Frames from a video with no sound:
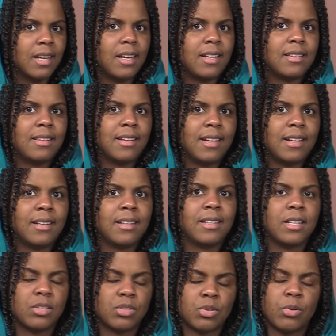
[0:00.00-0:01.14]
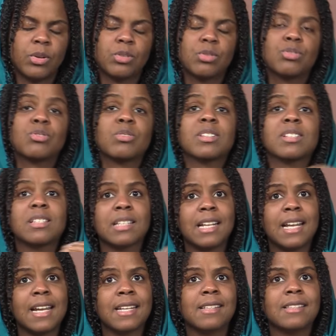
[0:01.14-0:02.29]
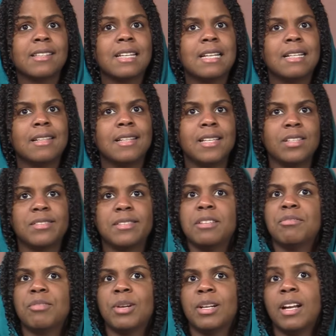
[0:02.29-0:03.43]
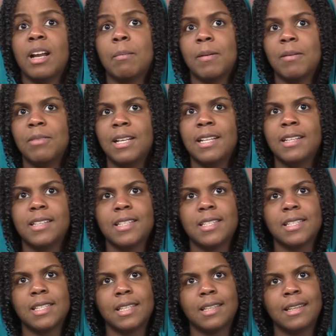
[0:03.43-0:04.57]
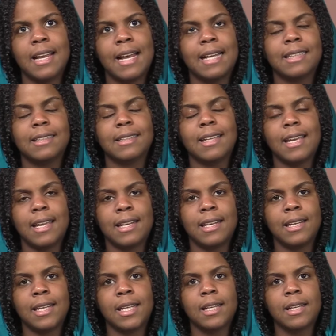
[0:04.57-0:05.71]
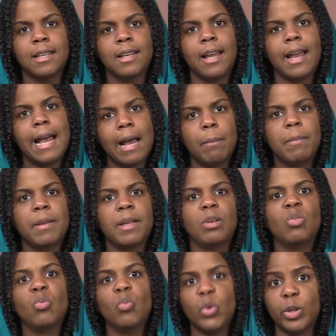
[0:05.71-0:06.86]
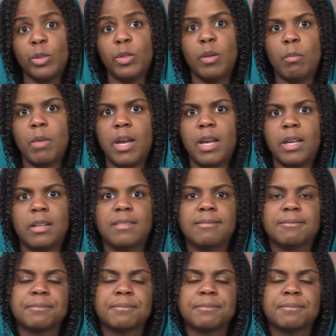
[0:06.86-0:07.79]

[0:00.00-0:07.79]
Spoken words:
And then it's going to translate in these different capabilities that can happen with the mind.